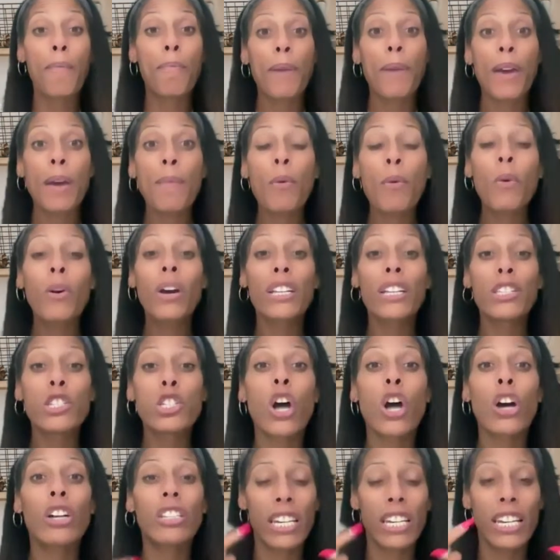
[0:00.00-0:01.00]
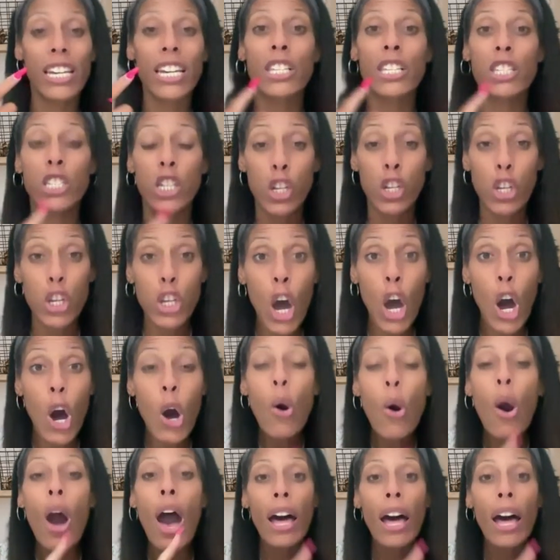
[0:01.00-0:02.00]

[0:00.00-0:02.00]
people can start to get to know,